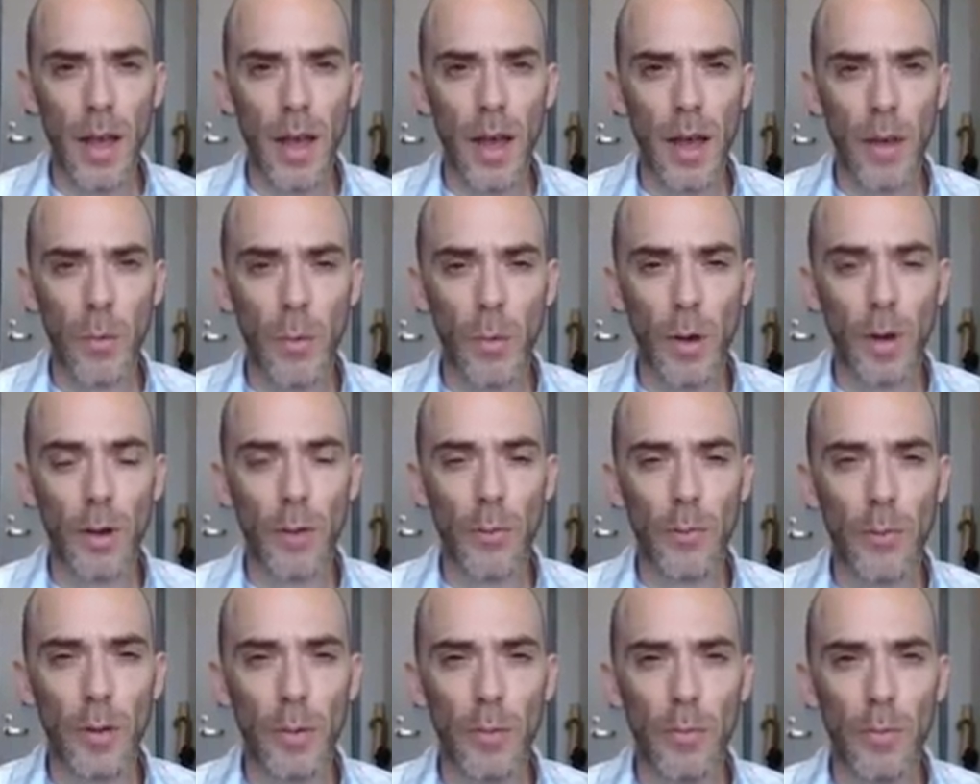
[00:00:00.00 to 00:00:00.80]
and one
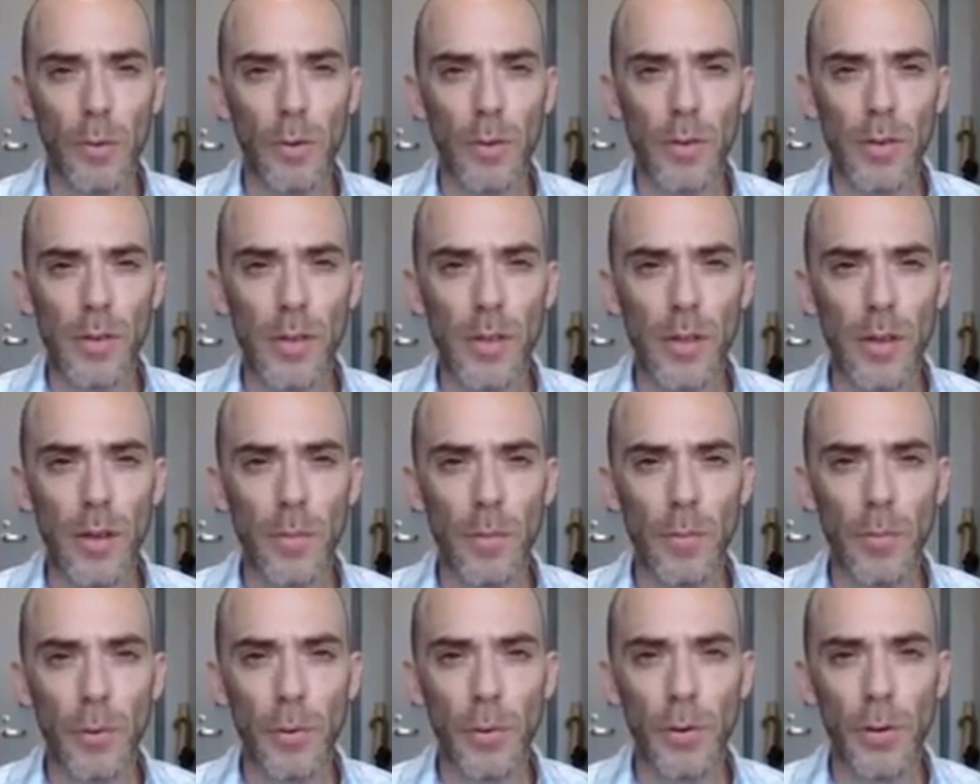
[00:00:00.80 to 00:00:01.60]
of the most
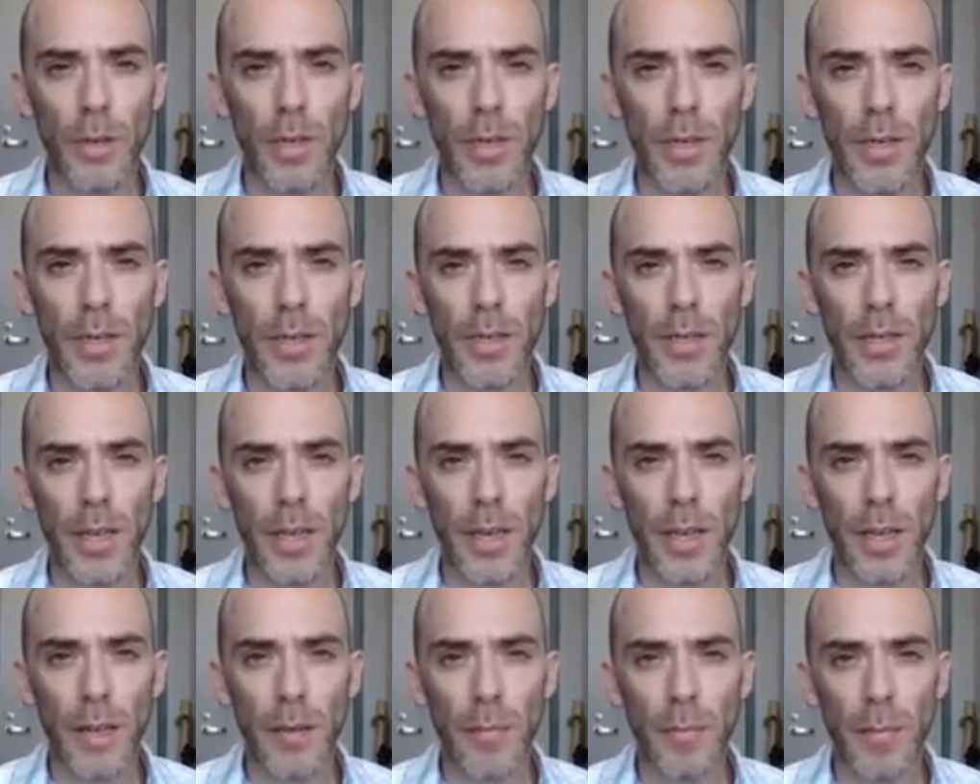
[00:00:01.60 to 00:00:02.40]
important
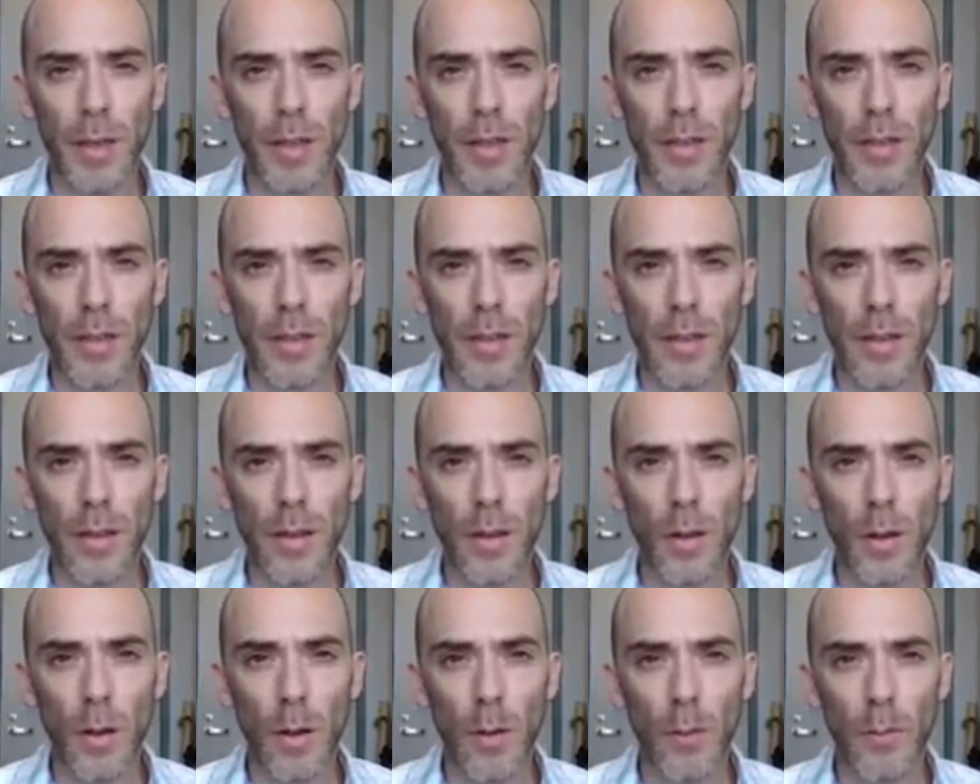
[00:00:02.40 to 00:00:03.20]
elements
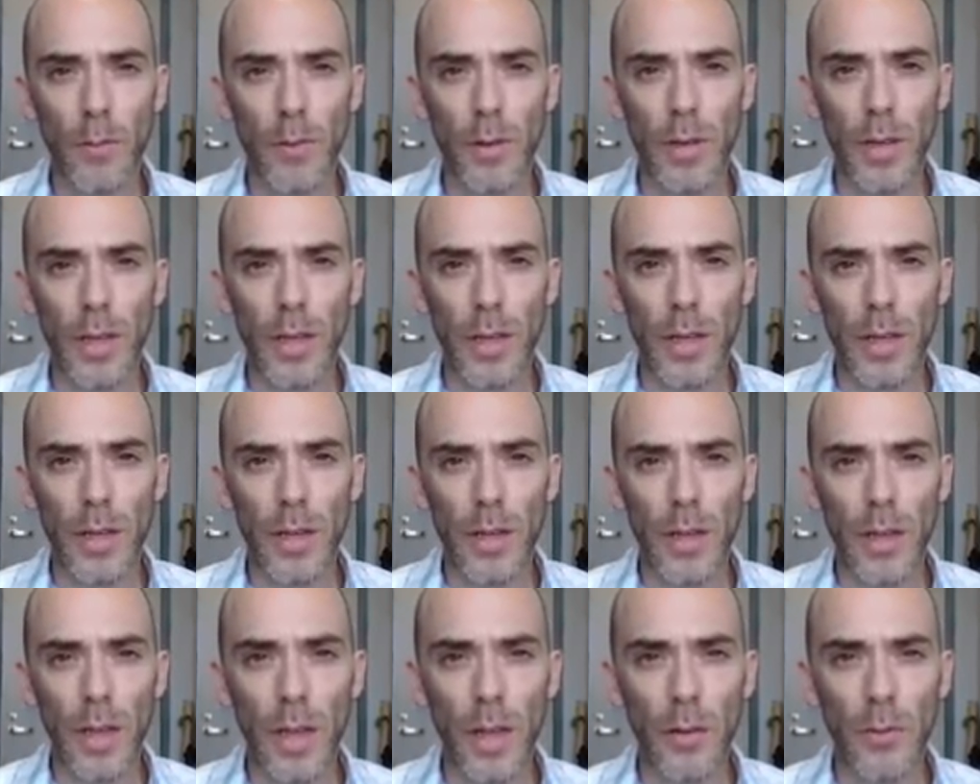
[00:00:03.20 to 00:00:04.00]
of the
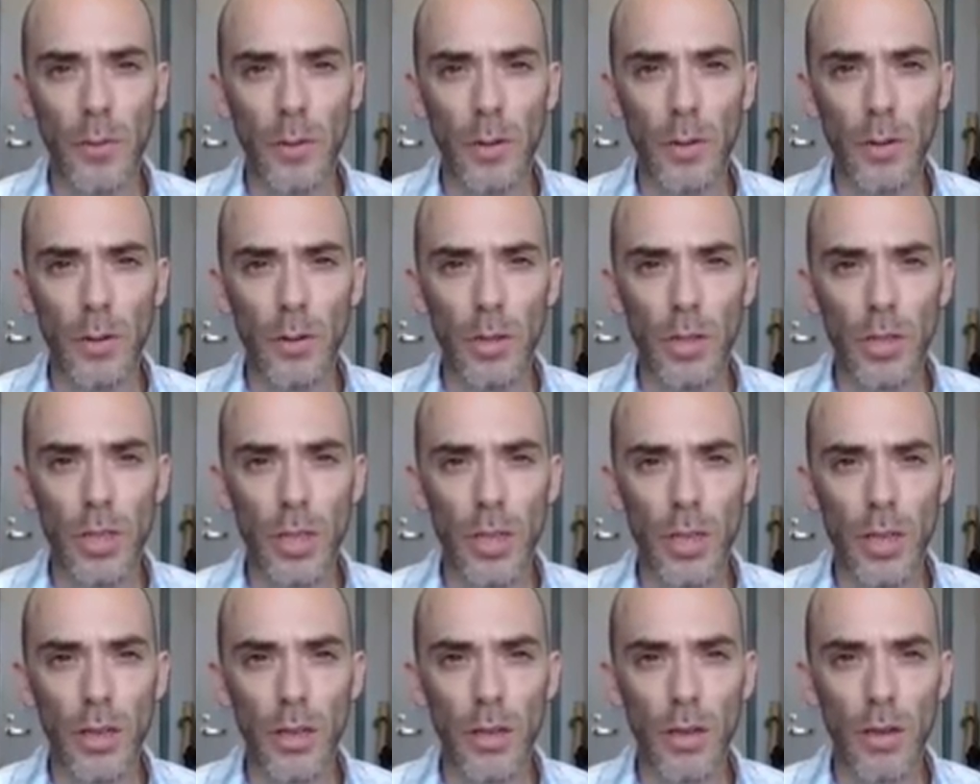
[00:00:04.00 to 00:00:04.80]

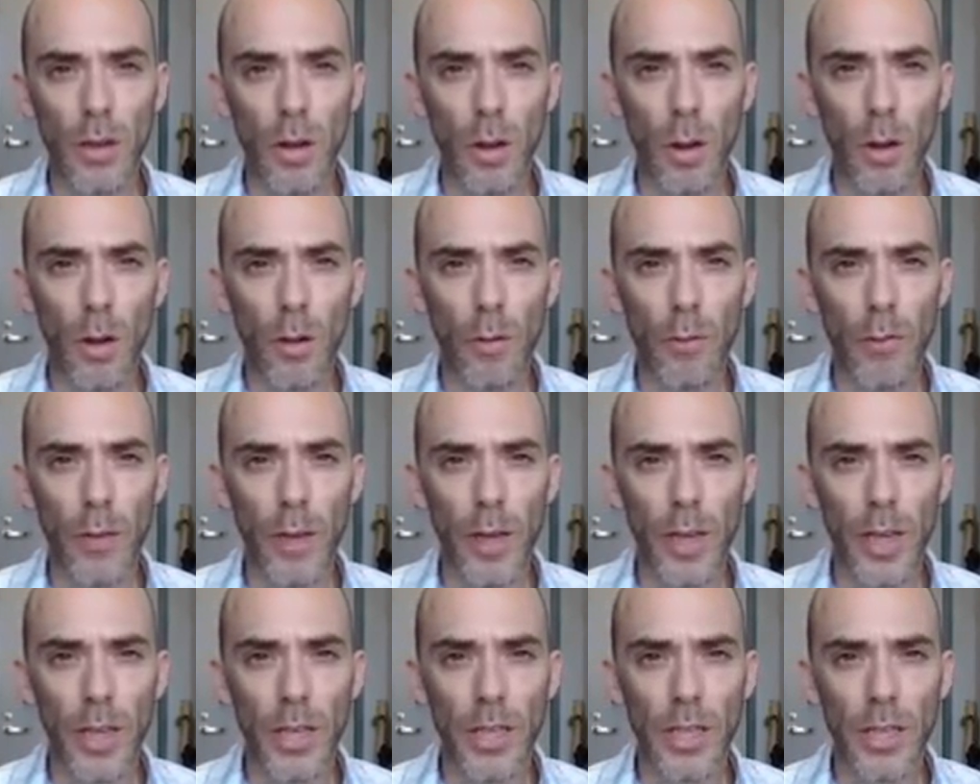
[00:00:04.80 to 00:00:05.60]
evolution of
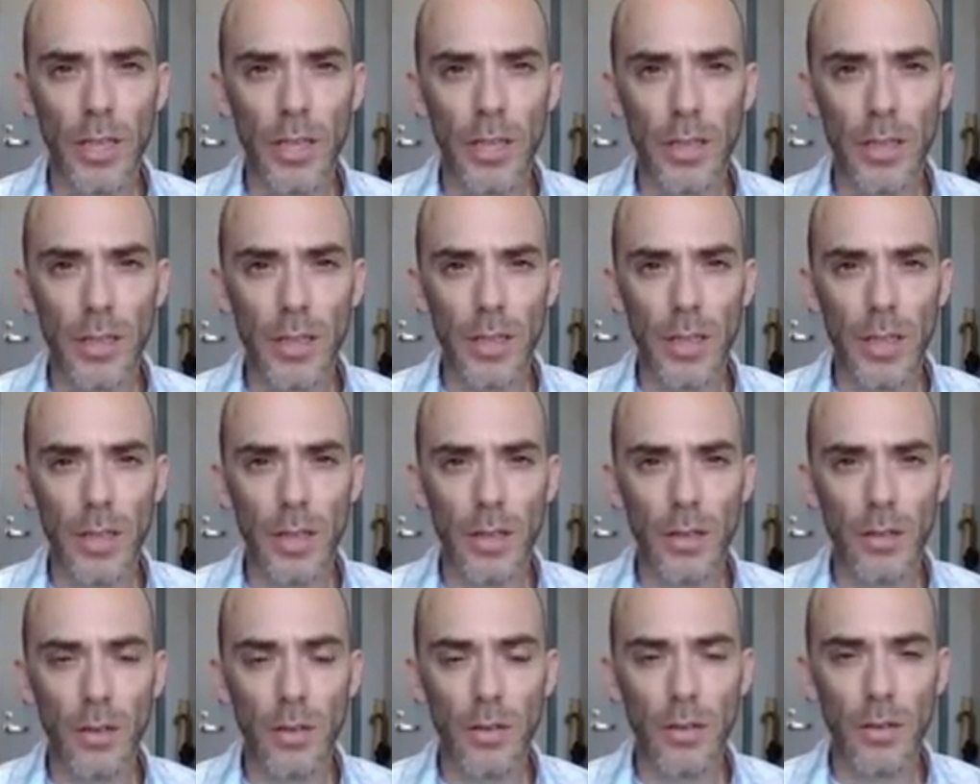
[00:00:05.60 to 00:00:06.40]
agents
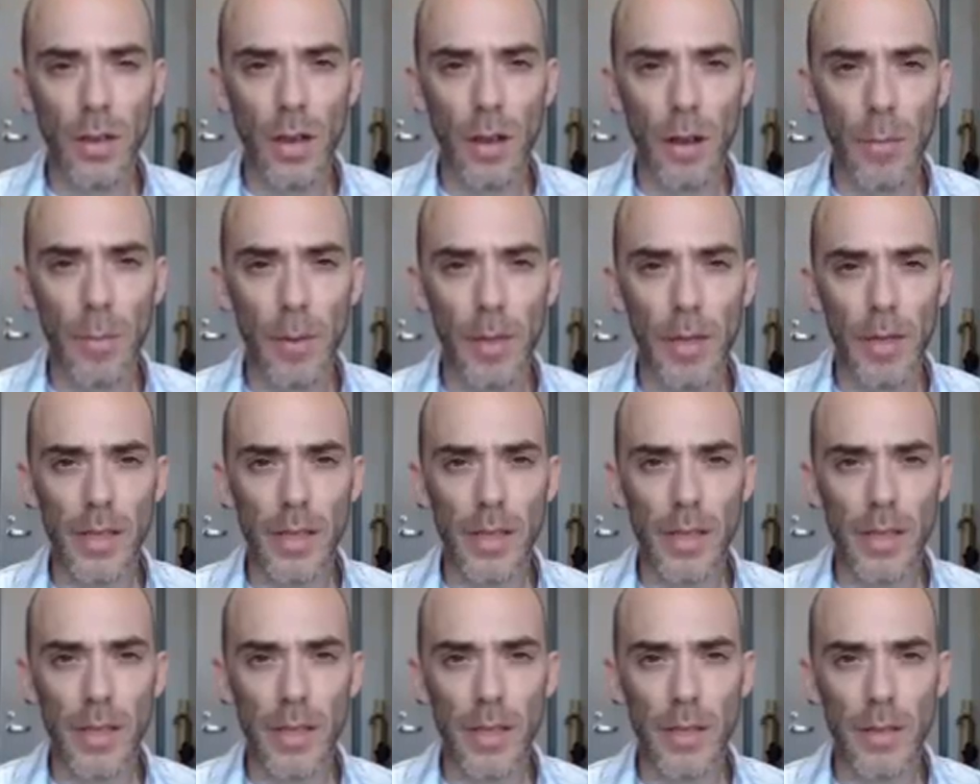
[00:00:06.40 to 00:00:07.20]
in those complex
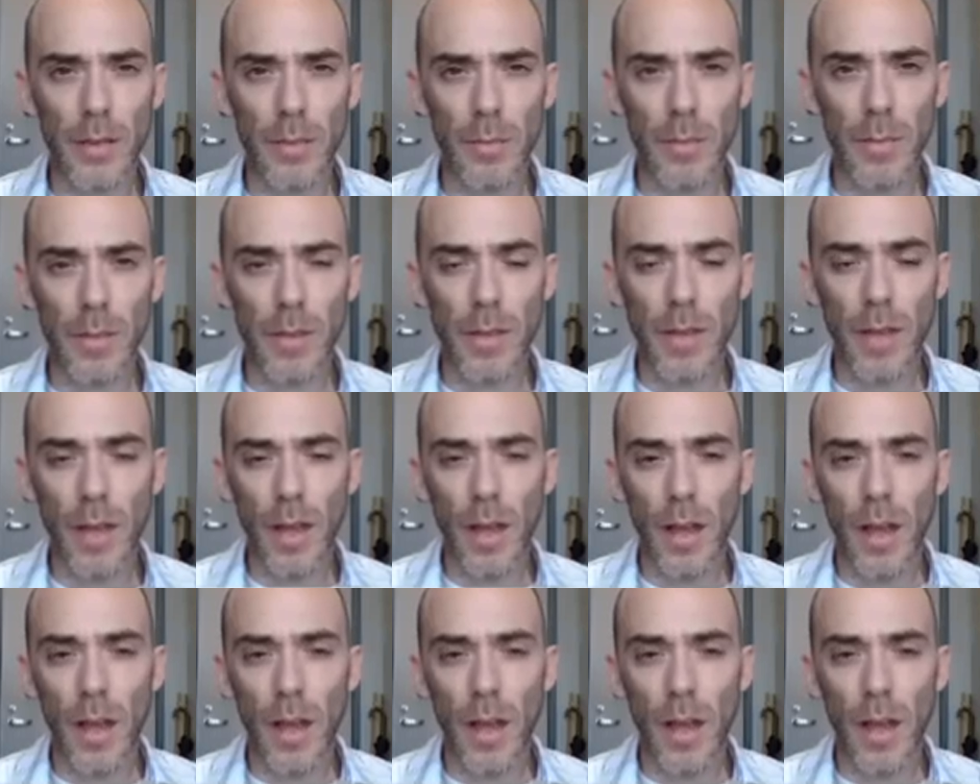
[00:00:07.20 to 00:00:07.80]
systems.